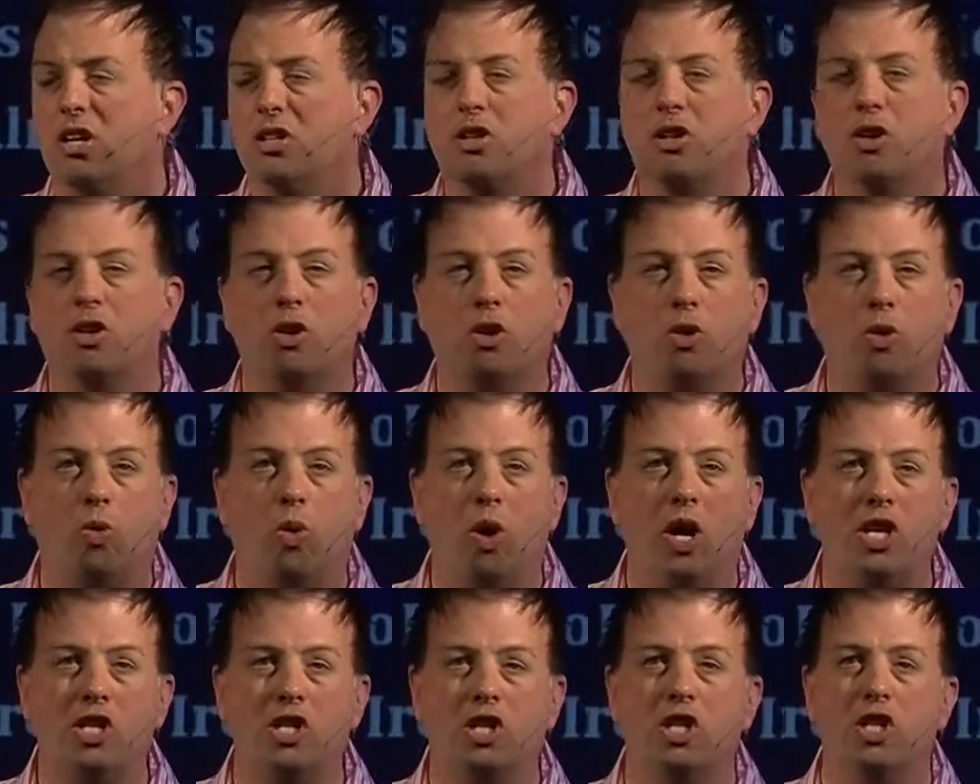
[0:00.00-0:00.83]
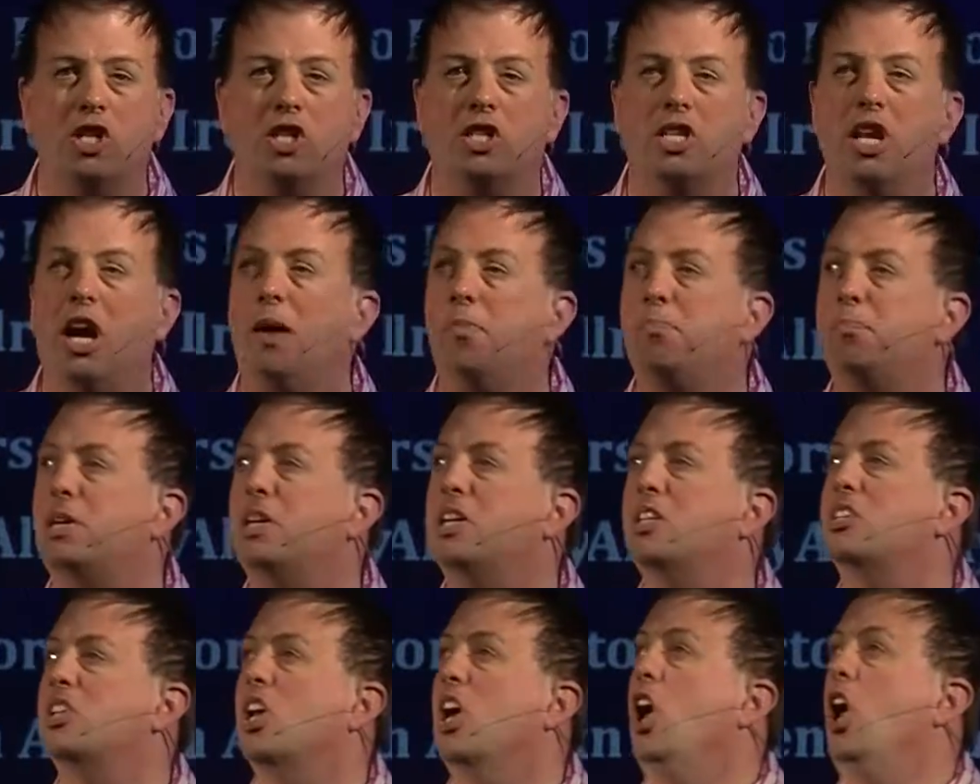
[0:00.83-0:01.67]
to their questions, not
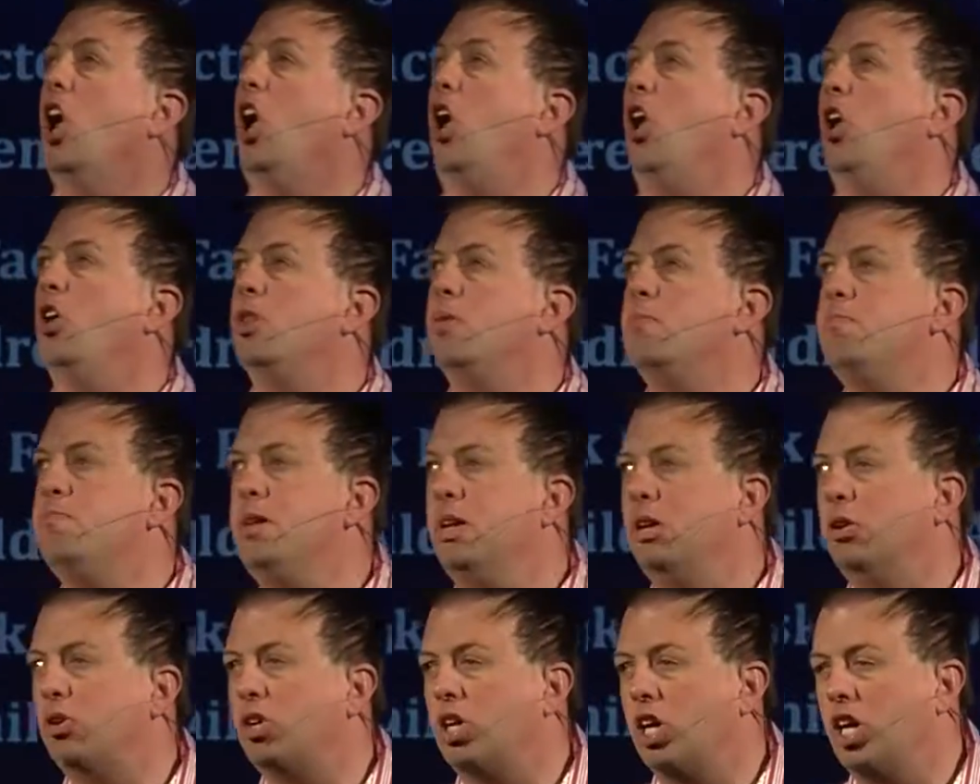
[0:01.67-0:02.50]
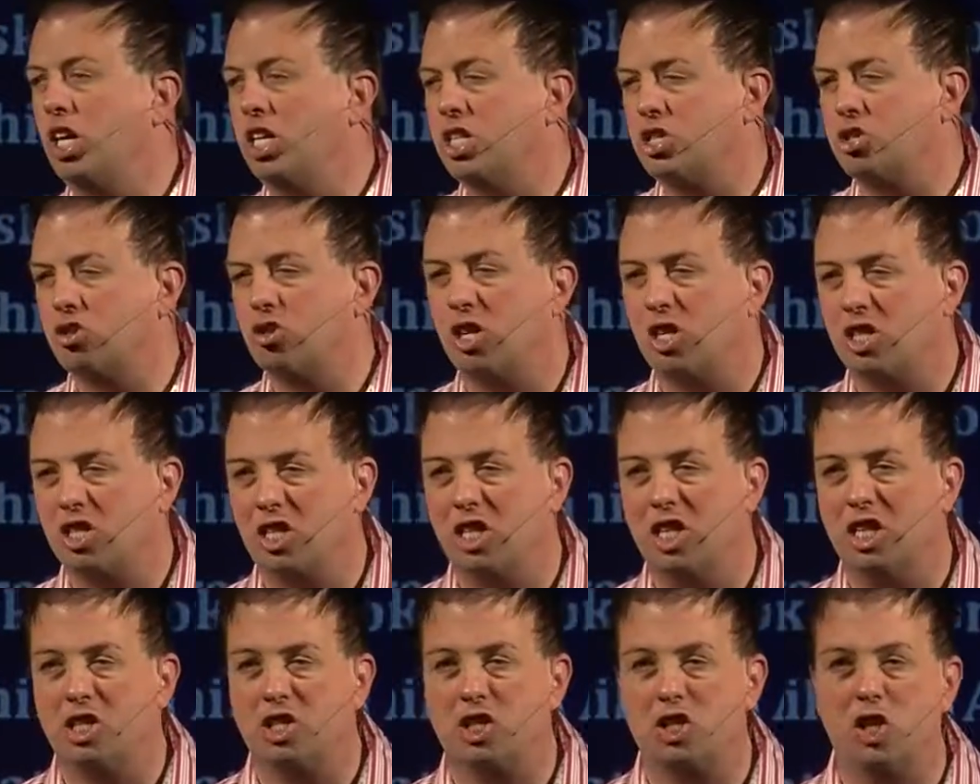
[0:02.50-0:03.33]
because all the mental constructs
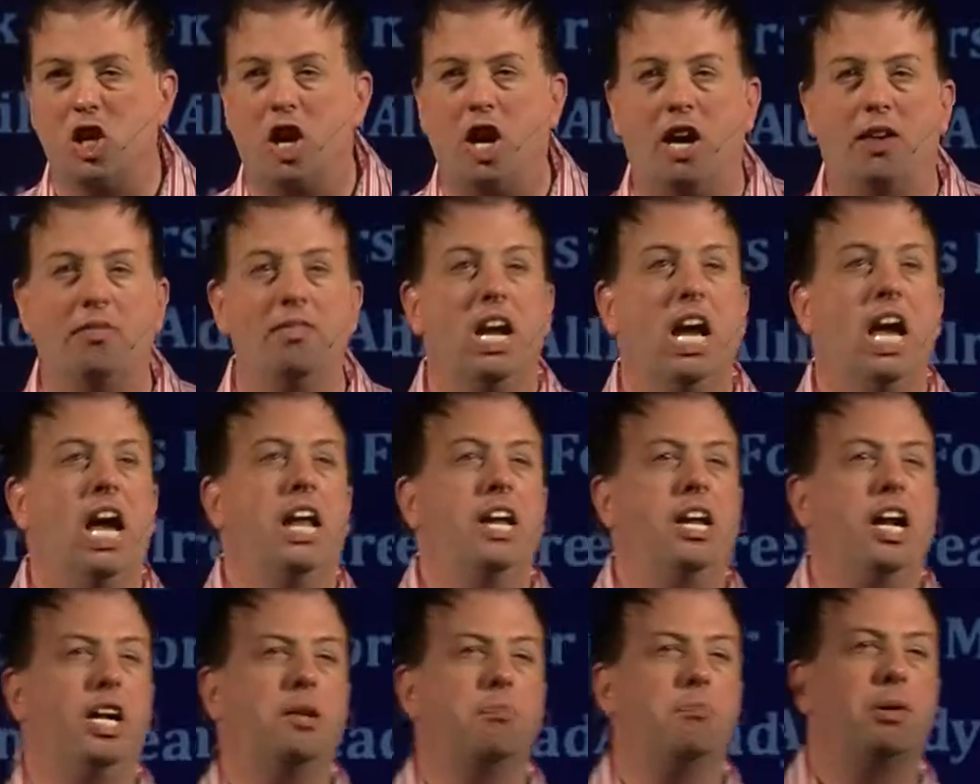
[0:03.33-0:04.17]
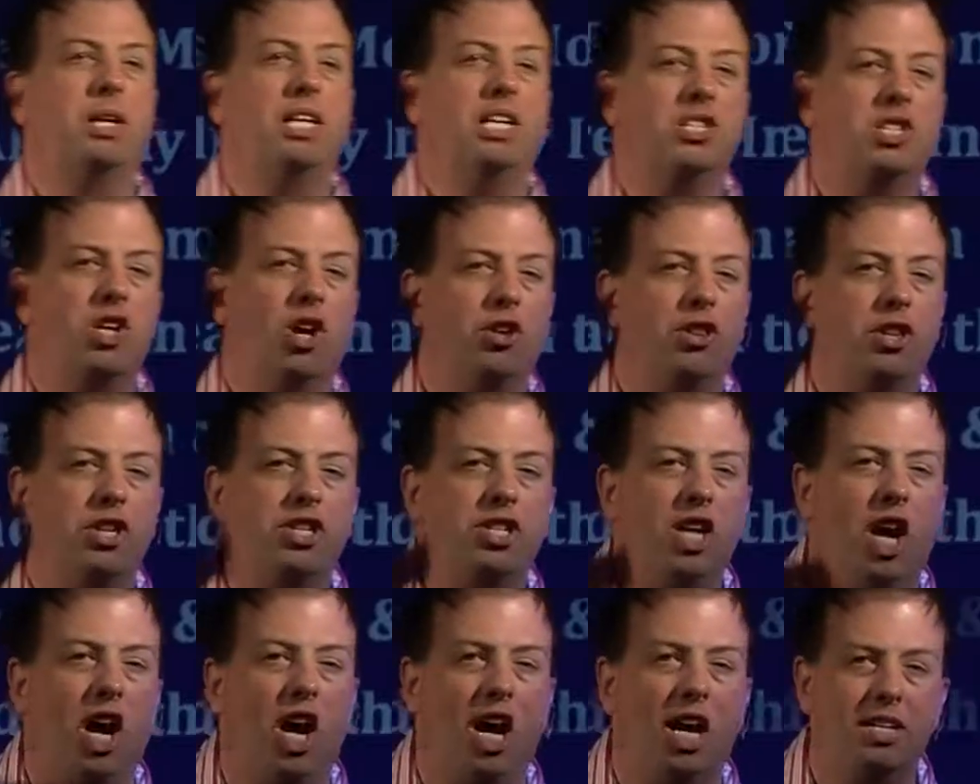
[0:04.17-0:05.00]
get solved, not because all the
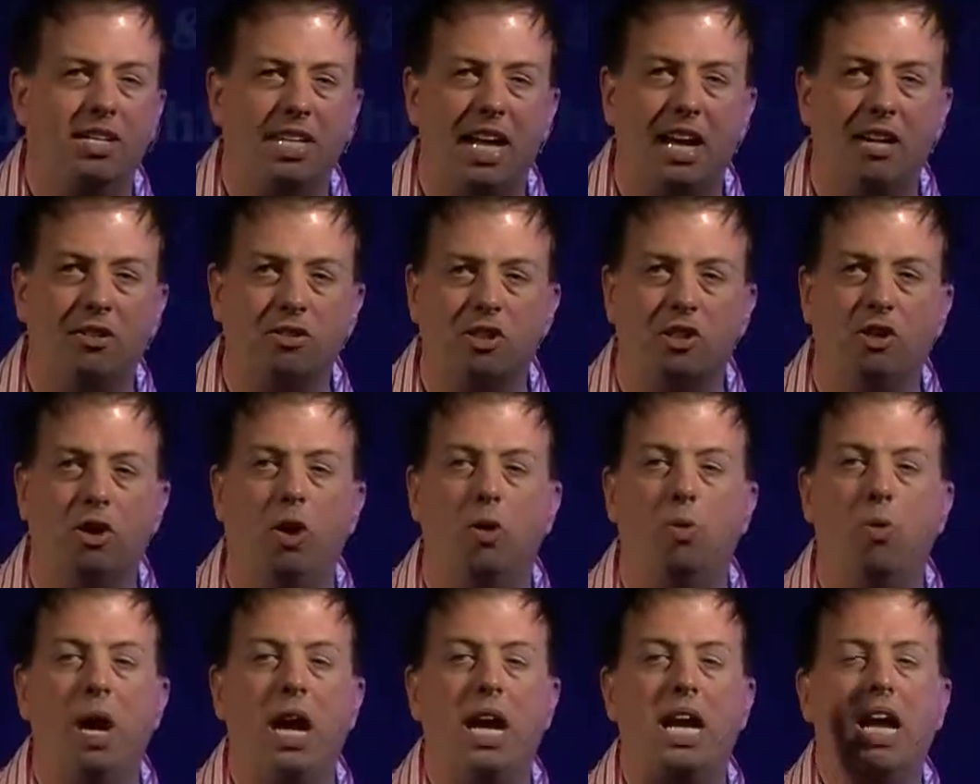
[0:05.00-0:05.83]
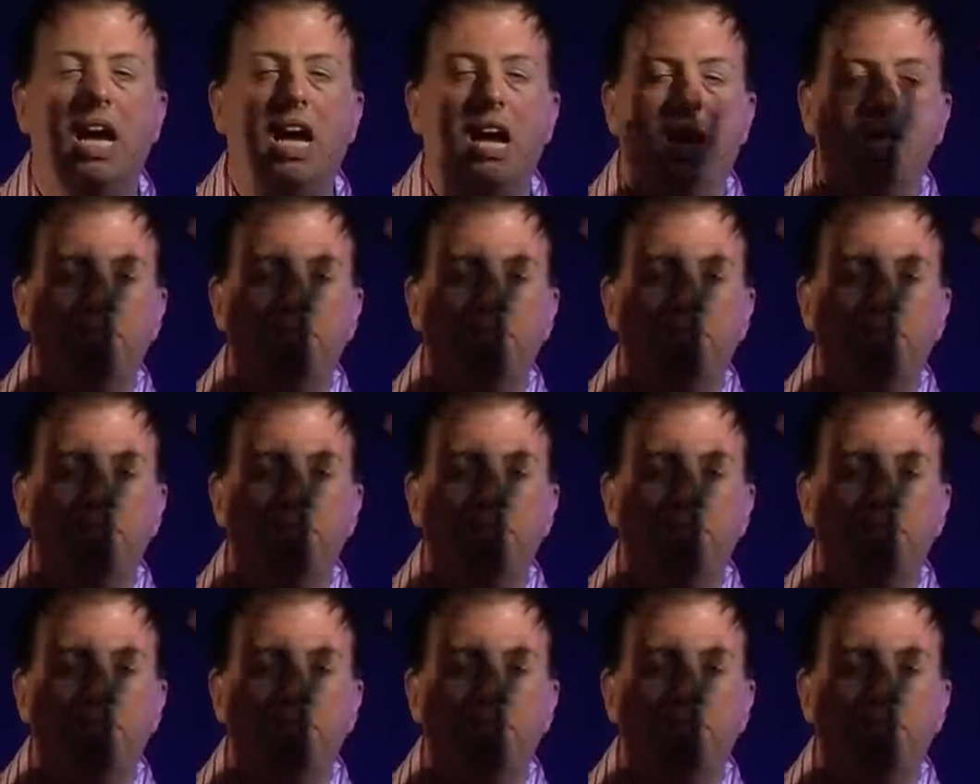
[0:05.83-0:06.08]
doubts go away,